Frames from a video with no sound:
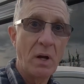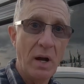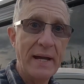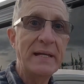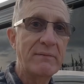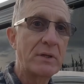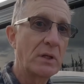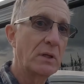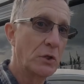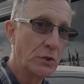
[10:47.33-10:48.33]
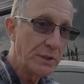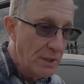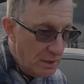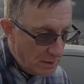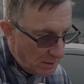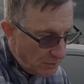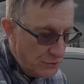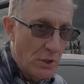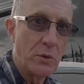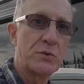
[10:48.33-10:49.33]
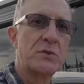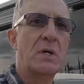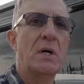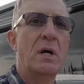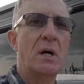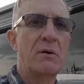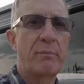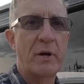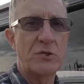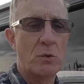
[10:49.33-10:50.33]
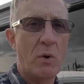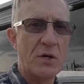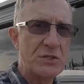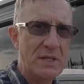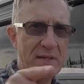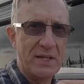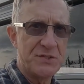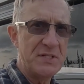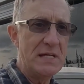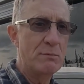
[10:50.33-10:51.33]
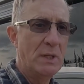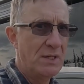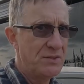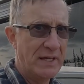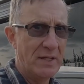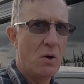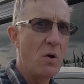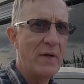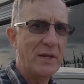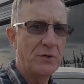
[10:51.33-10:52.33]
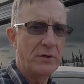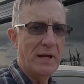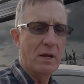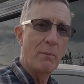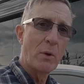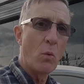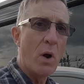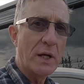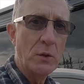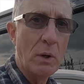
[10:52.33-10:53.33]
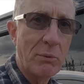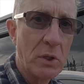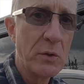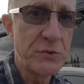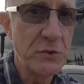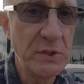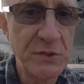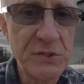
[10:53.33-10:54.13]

I give it a good dose of pressure wash in that seam to get all that dirt out. I'm going to walk you up close so you can